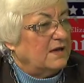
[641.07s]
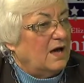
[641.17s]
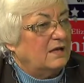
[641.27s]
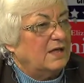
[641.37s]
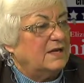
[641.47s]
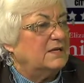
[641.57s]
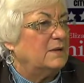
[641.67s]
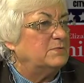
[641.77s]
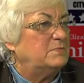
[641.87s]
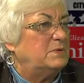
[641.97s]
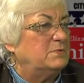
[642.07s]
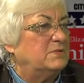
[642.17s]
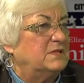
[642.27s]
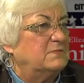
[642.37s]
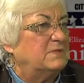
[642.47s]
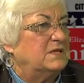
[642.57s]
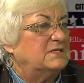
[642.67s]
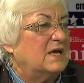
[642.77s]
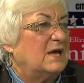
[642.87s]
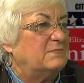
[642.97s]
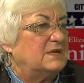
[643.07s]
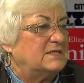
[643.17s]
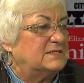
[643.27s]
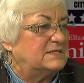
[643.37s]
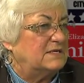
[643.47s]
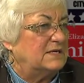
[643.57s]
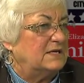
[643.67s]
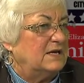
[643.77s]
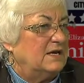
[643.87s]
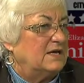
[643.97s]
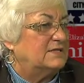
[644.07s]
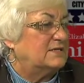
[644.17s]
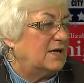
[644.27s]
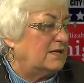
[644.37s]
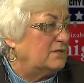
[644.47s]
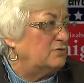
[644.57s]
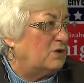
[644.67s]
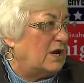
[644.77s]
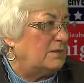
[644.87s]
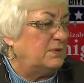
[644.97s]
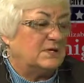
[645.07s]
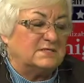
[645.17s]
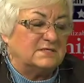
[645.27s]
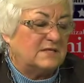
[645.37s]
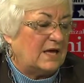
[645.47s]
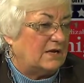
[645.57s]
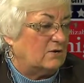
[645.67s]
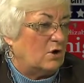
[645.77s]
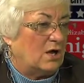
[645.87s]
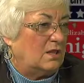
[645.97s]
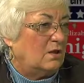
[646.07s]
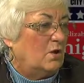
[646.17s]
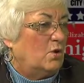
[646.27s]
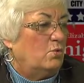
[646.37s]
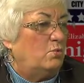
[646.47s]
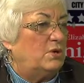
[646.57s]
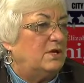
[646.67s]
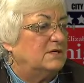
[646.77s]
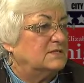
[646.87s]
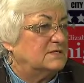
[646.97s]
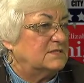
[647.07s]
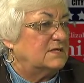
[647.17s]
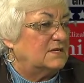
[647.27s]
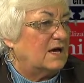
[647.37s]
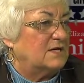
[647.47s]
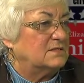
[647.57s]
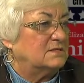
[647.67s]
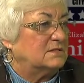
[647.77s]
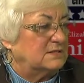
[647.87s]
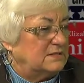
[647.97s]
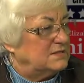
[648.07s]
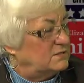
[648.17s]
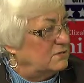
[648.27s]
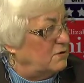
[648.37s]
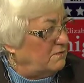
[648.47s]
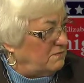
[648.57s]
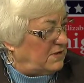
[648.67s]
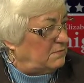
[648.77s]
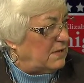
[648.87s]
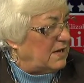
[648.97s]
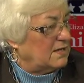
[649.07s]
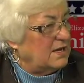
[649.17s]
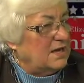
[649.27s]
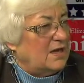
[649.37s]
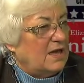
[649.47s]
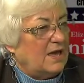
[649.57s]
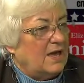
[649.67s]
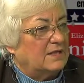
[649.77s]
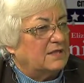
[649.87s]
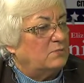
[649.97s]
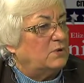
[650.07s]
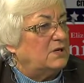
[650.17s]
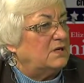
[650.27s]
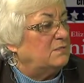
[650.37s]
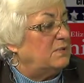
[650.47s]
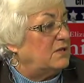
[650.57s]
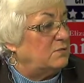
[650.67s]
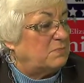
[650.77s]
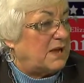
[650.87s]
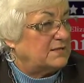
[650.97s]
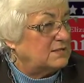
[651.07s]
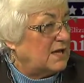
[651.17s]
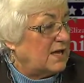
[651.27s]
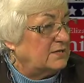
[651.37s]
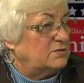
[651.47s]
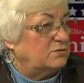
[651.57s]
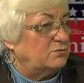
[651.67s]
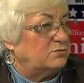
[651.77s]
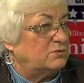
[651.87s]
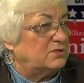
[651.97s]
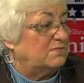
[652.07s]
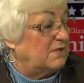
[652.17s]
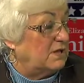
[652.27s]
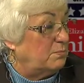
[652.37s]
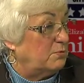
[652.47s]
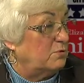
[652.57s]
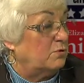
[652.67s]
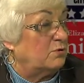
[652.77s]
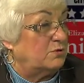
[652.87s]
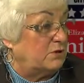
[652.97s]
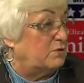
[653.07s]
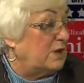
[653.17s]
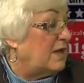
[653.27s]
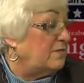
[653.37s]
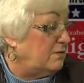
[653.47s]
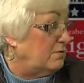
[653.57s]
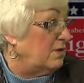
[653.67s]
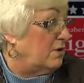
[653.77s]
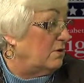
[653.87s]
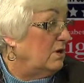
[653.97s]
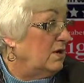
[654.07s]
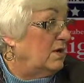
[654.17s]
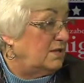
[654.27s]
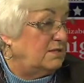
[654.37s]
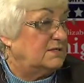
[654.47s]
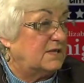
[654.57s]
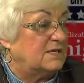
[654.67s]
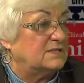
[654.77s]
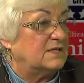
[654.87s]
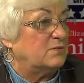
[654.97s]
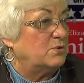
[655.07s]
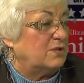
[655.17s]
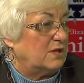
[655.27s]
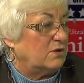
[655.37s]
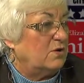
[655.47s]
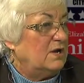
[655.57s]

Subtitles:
a lot of times people think by the time they see it, it's cut and dried, but it's not at all. We as a city council listen to their feedback, and then we either pass it on to the developer or they're there. In this case, they were there,